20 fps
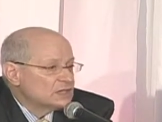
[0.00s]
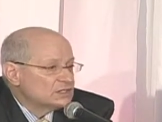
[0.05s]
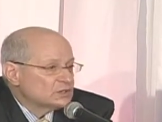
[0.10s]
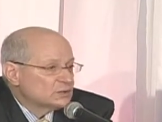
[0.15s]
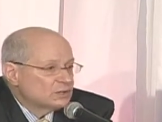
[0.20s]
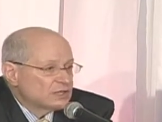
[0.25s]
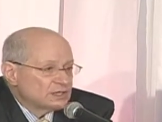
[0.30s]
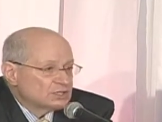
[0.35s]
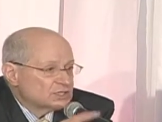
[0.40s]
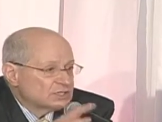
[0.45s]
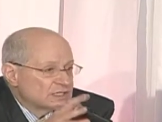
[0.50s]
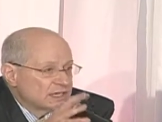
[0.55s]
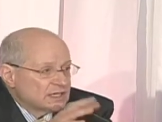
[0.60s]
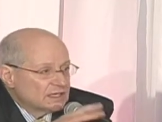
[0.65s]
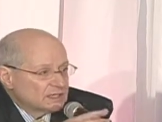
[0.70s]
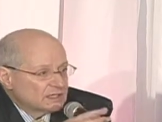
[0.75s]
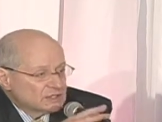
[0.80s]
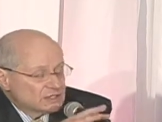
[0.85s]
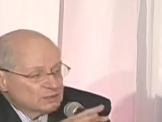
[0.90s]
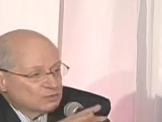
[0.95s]
So not just
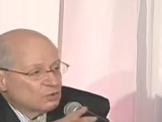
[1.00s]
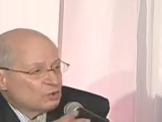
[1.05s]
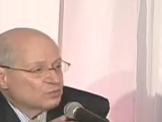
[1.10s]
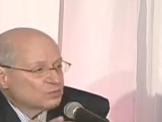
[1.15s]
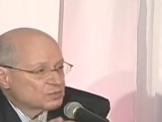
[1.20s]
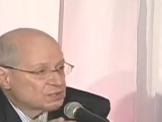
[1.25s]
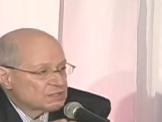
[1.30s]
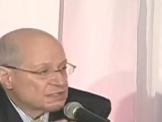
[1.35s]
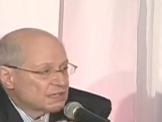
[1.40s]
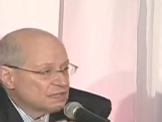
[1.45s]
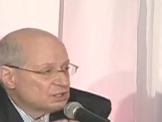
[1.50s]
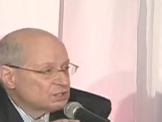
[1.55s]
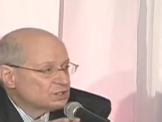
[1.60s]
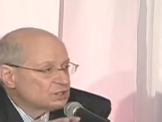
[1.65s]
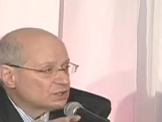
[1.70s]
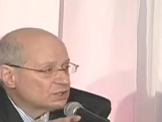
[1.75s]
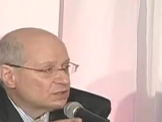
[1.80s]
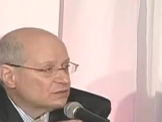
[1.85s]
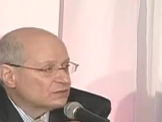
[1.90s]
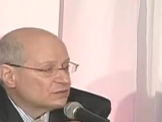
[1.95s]
getting a small
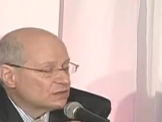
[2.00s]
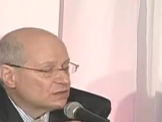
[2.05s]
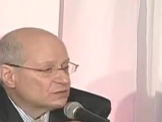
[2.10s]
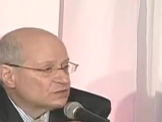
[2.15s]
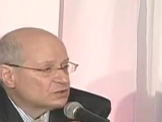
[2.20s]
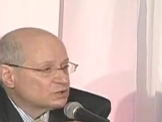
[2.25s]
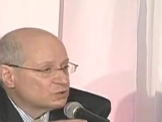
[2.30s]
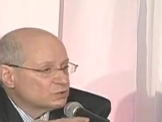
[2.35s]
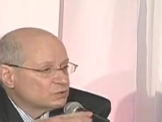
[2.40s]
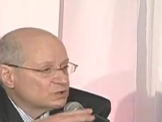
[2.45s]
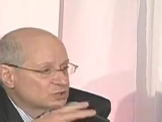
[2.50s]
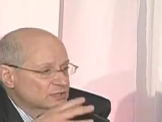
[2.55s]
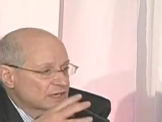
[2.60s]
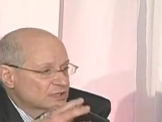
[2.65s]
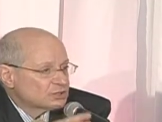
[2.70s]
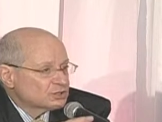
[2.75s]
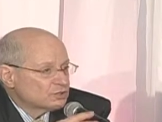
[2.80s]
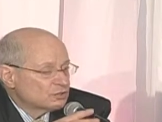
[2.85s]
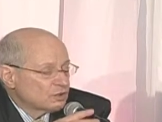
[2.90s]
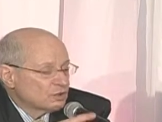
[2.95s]
percentage of, of tumors
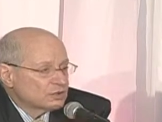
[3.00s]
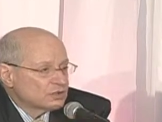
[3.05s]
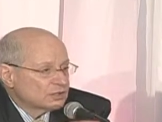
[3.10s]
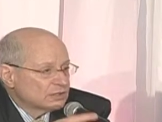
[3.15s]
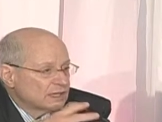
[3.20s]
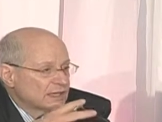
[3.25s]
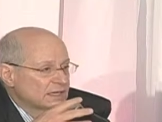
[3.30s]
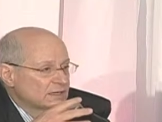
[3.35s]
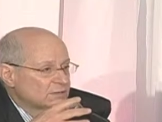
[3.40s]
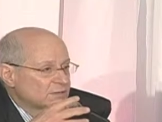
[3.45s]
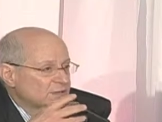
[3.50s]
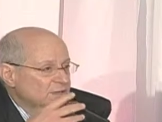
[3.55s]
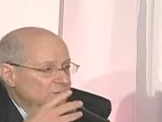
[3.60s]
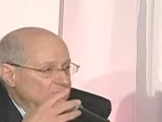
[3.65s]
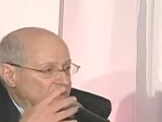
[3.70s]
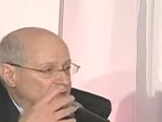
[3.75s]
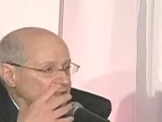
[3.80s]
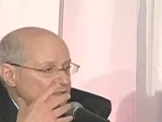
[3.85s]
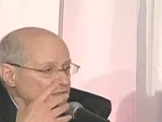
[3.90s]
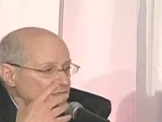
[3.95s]
actually growing in the lab, but,
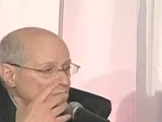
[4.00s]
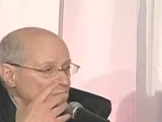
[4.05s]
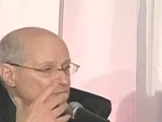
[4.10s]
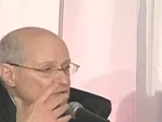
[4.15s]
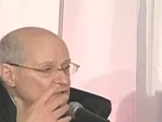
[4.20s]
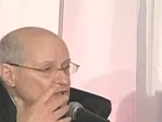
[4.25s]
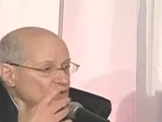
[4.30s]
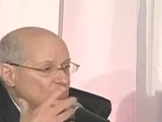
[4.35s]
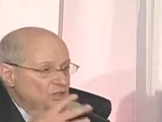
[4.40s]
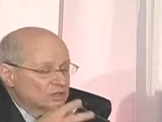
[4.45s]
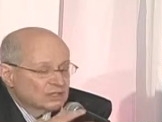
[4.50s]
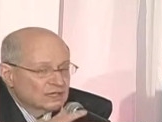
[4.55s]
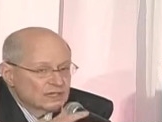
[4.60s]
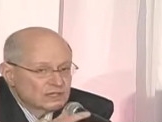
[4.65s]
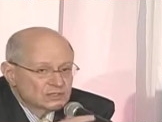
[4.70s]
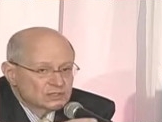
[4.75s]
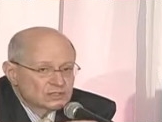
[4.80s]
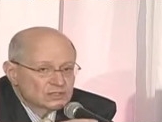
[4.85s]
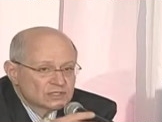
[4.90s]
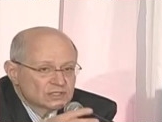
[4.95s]
but almost all
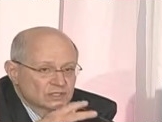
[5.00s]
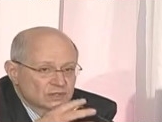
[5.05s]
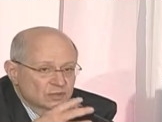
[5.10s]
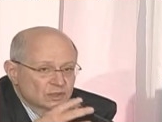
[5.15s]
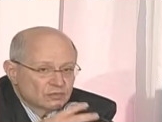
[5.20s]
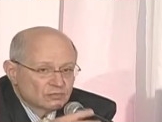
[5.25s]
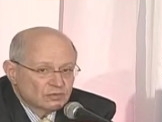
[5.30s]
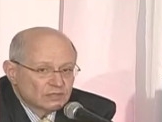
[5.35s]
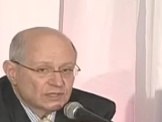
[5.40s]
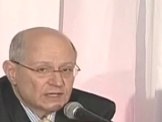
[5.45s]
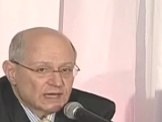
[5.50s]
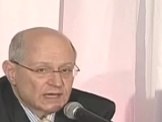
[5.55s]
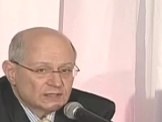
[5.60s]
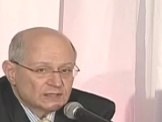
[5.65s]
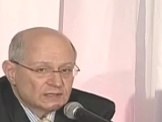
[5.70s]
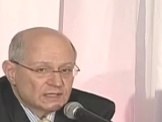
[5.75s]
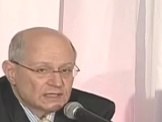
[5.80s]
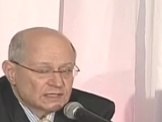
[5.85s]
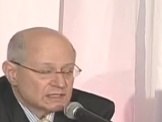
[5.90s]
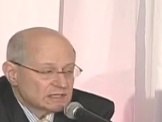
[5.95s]
cancers, so we can really
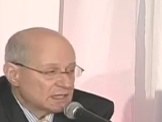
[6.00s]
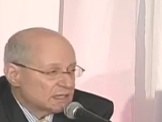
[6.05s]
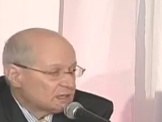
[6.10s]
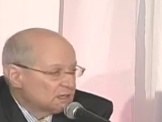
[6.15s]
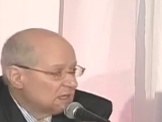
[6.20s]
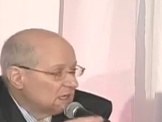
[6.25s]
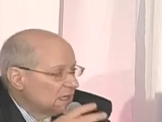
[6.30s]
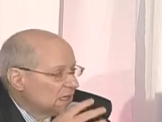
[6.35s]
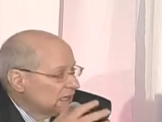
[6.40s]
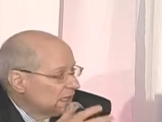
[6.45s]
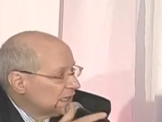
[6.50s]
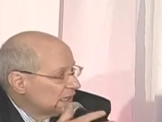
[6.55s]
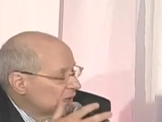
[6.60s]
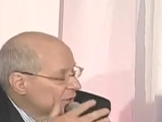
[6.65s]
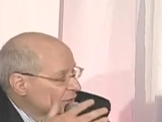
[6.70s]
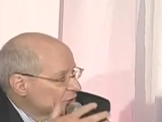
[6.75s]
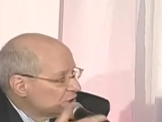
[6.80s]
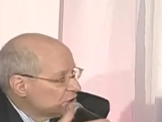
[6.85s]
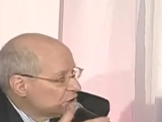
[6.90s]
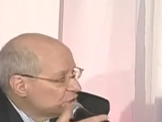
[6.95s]
analyze that and
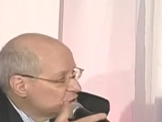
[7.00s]
how we can